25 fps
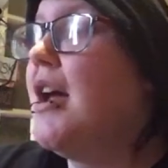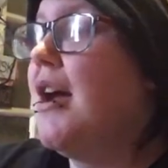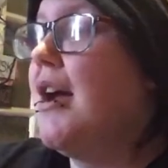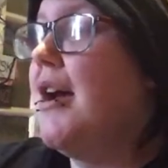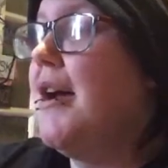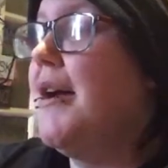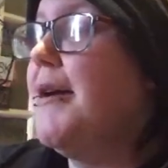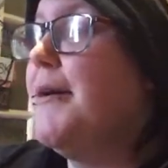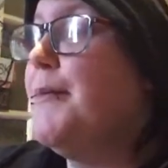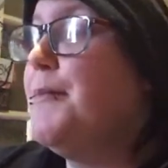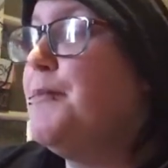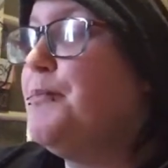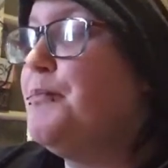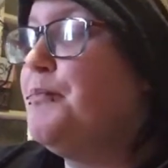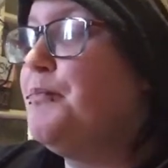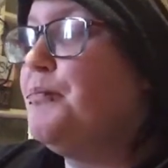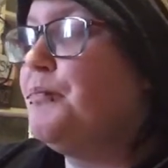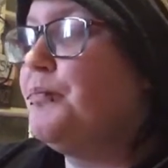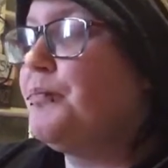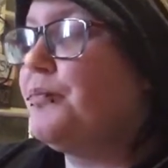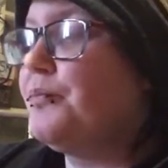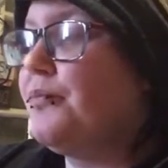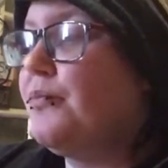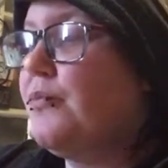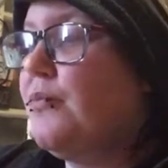Um,
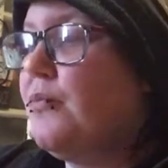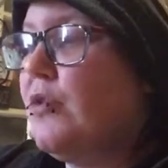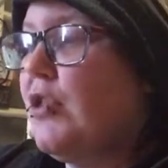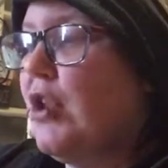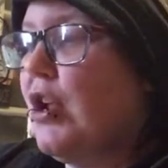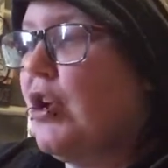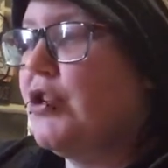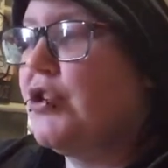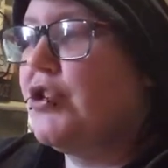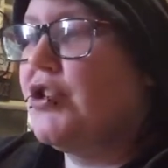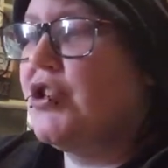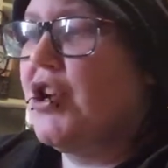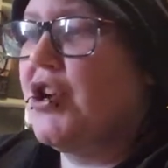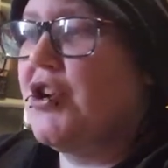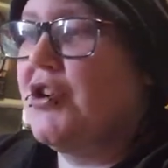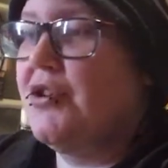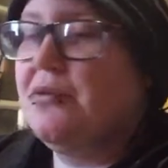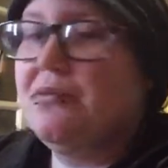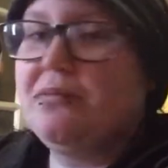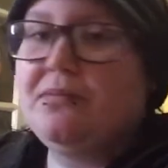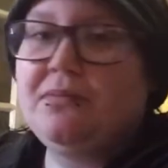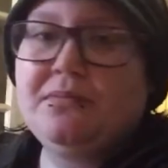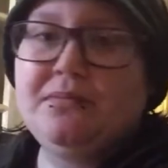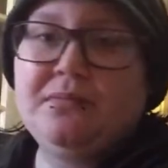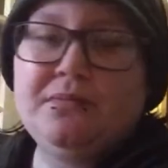so,
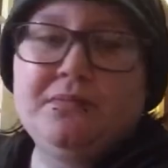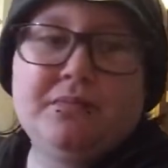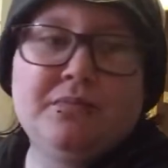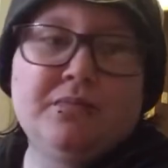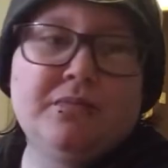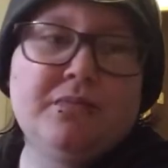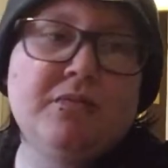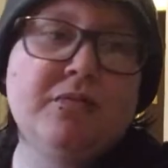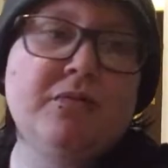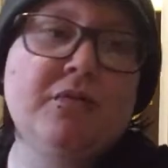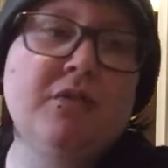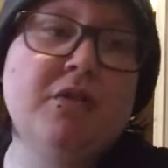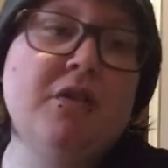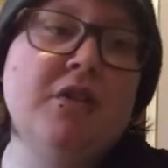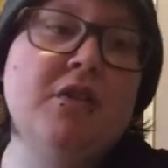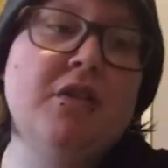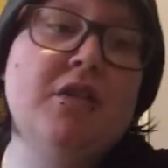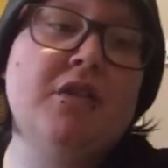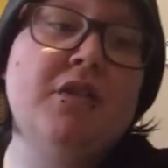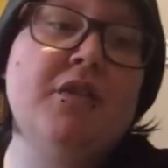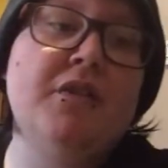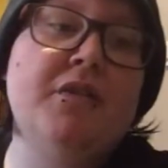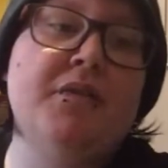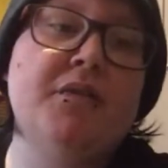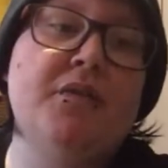
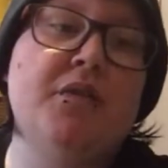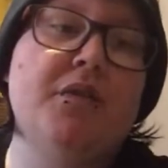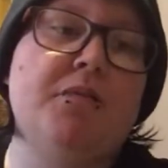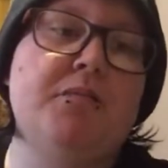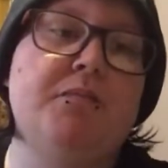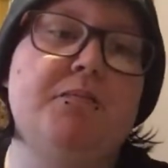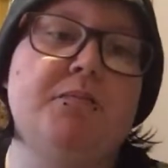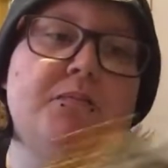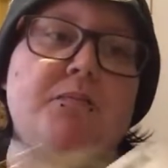I've got